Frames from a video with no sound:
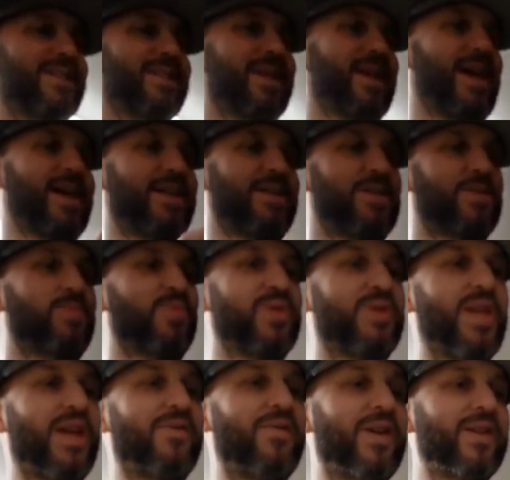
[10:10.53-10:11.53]
I could just
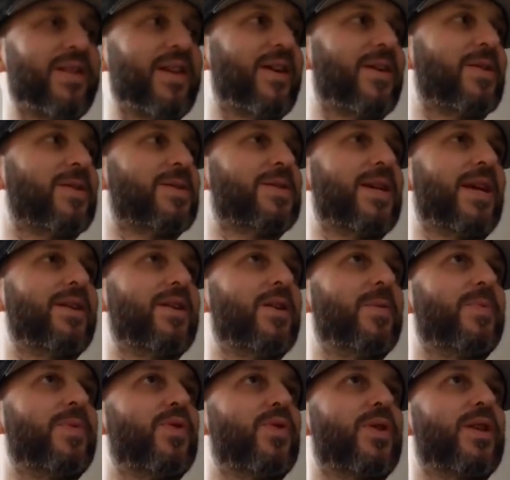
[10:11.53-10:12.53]
put that right there. Set
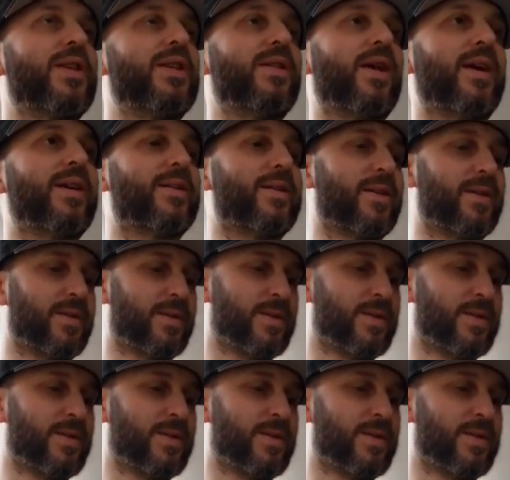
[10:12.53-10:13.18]
up your key light.